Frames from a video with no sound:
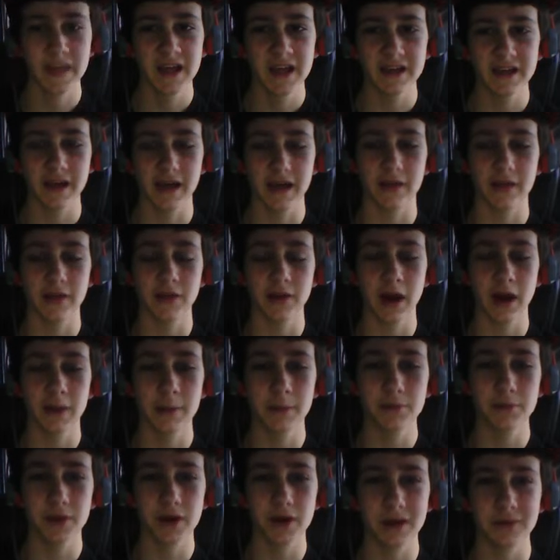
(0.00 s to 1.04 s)
Yeah, I'm
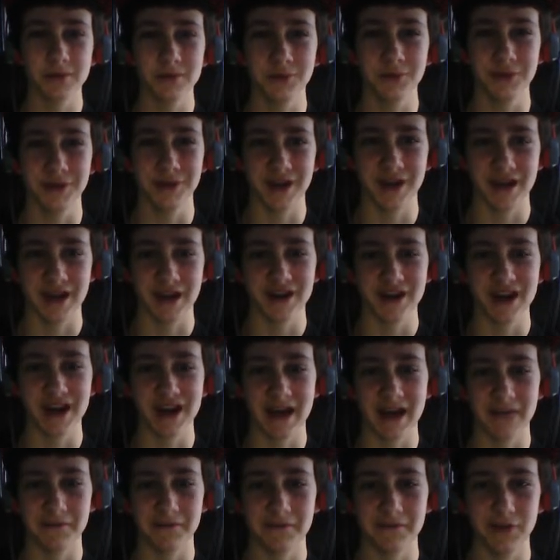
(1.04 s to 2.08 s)
probably not going to
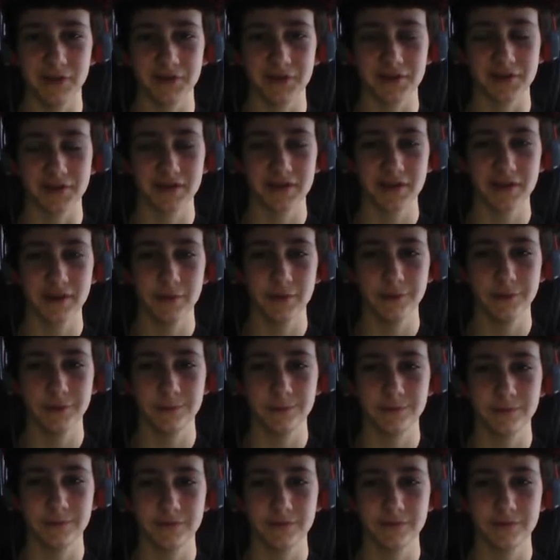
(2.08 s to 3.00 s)
have music. That would...